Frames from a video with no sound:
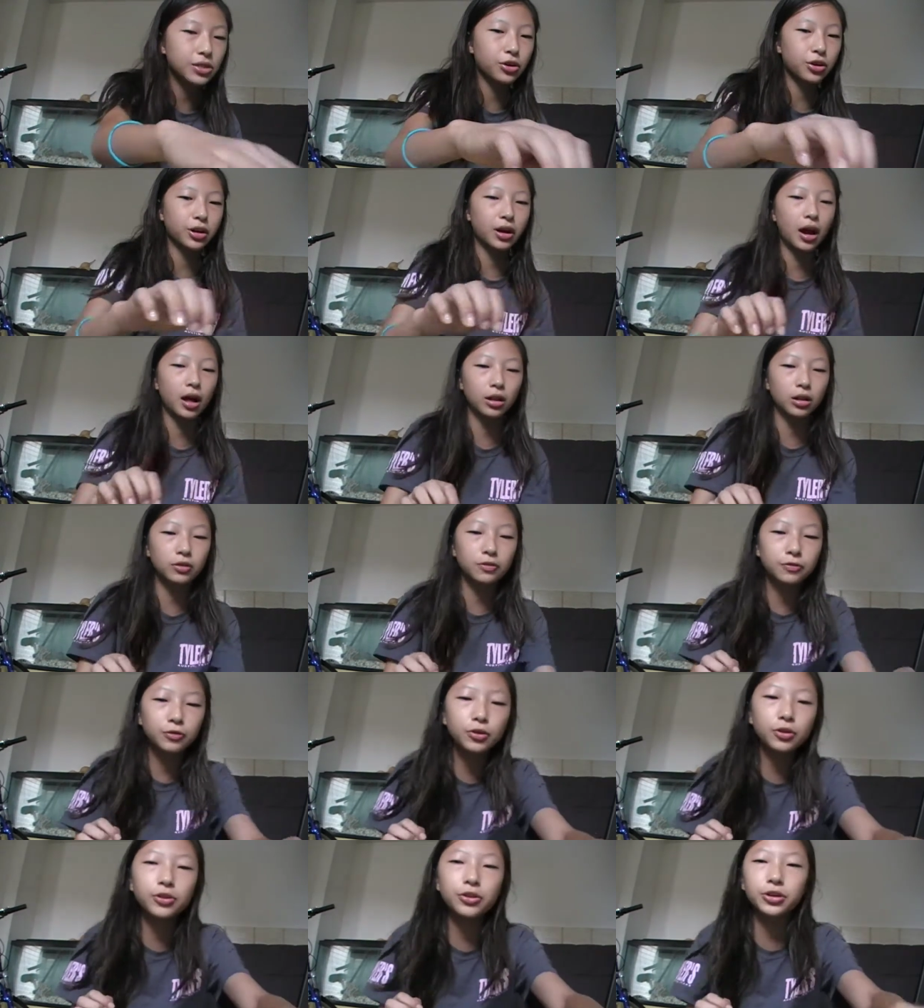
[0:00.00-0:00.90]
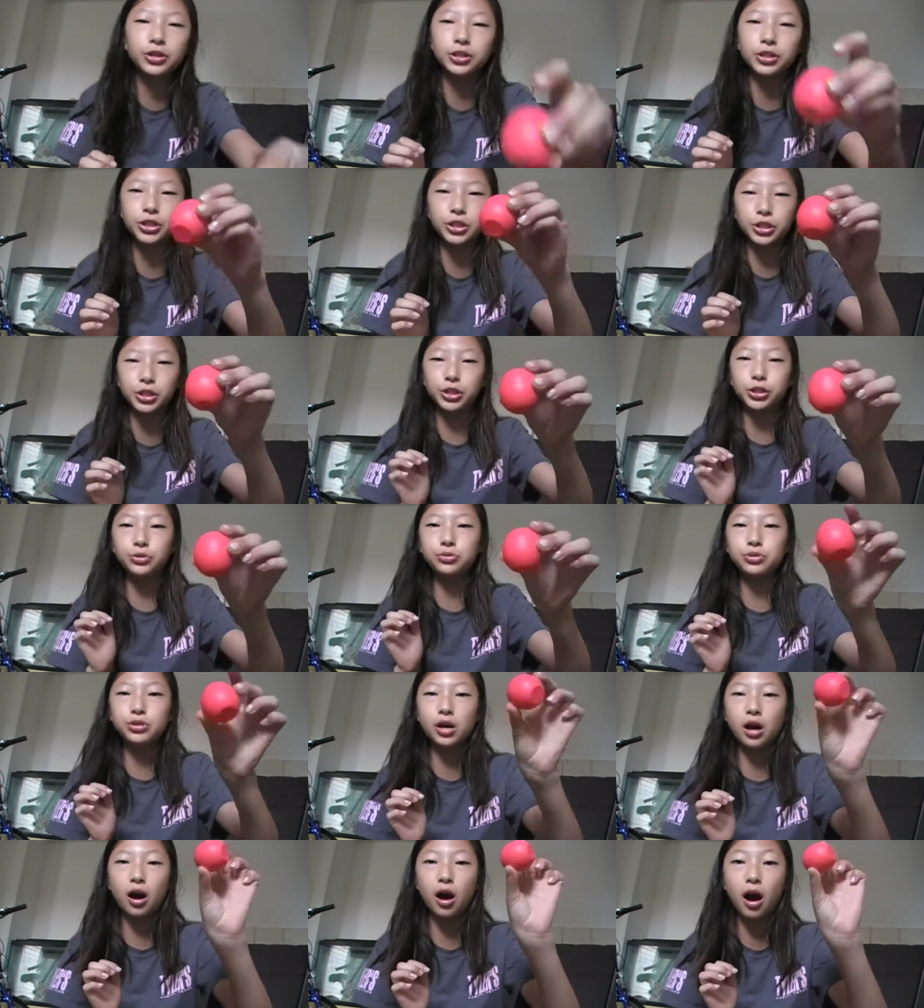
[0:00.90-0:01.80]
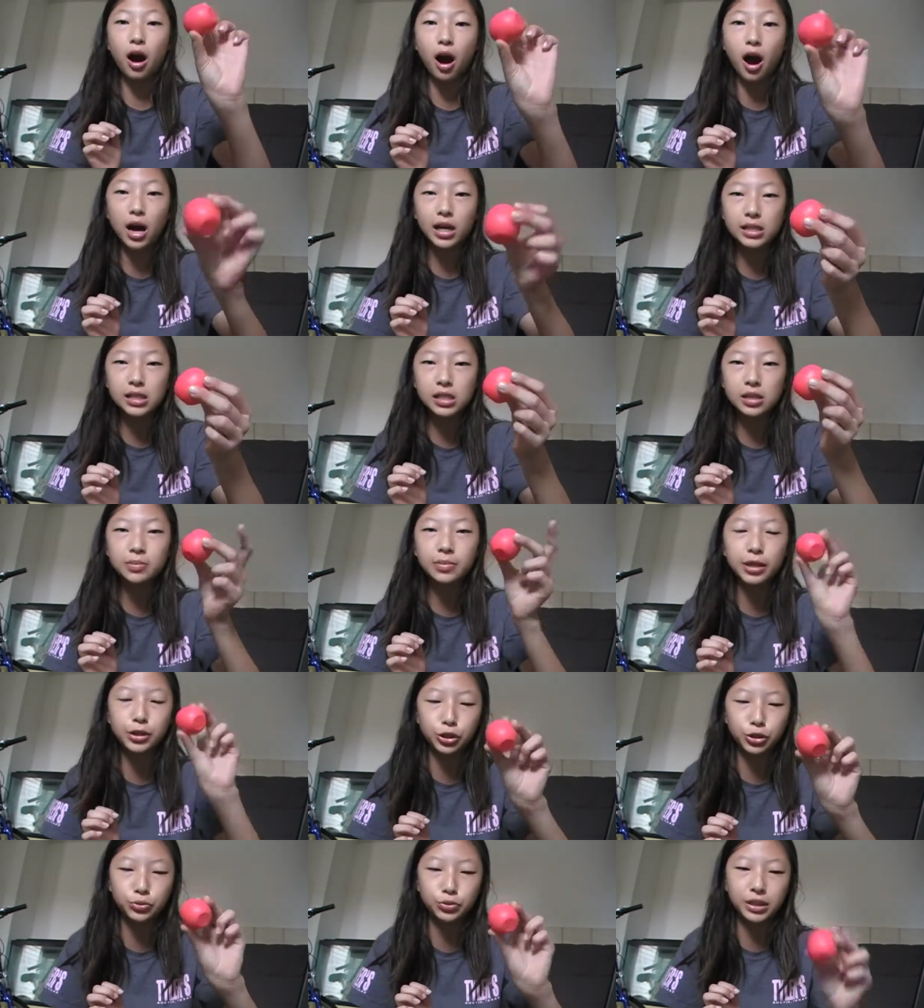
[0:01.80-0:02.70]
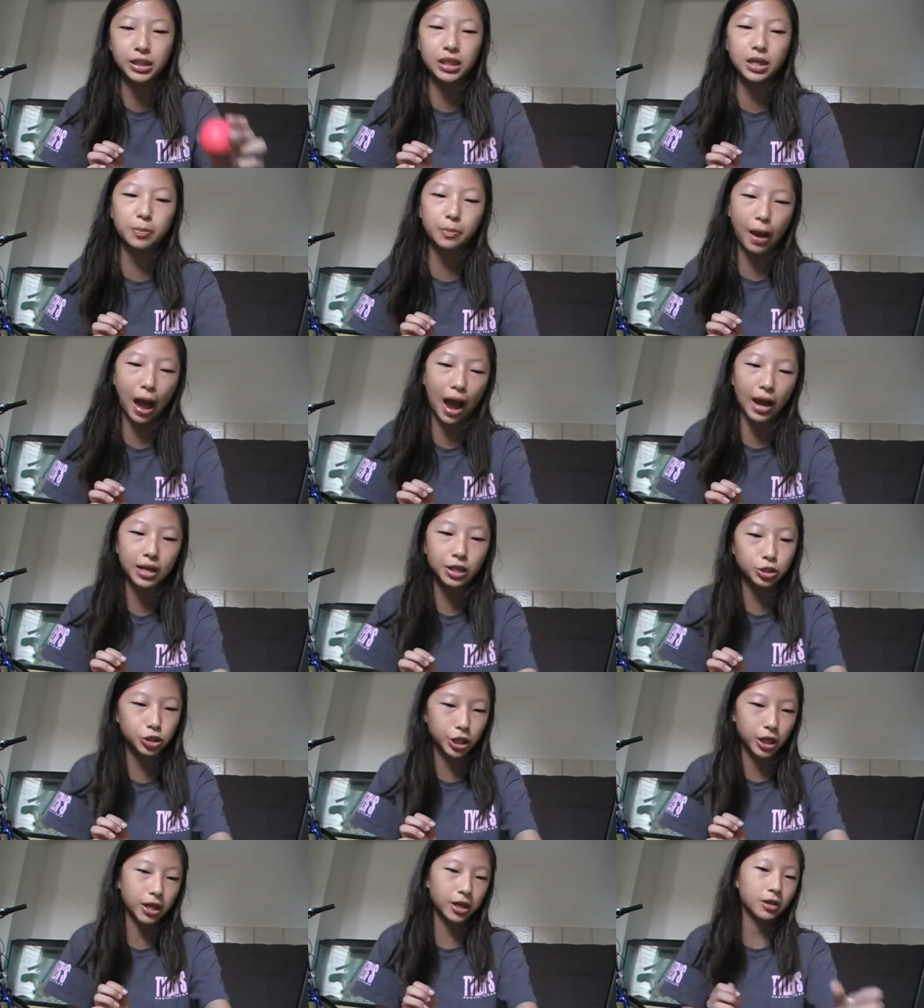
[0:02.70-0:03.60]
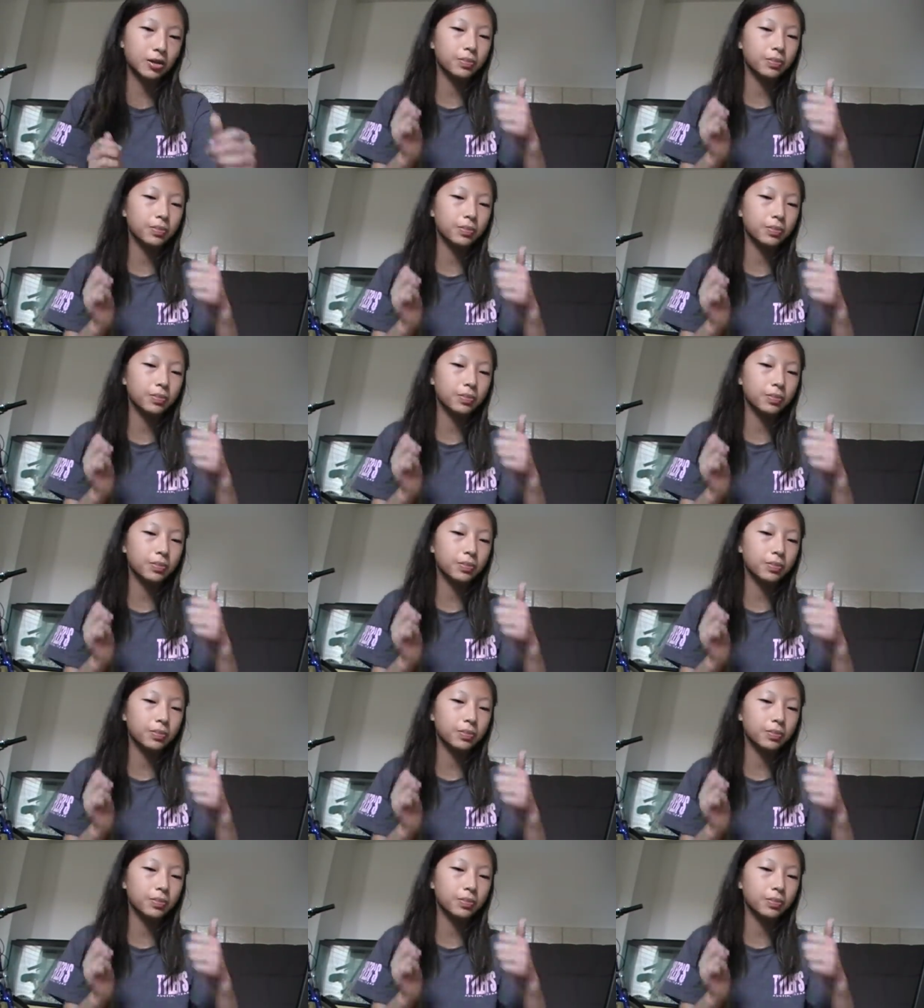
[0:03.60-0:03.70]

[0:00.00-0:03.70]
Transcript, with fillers: They're colorful, they're cute, awesome, and unique packaging.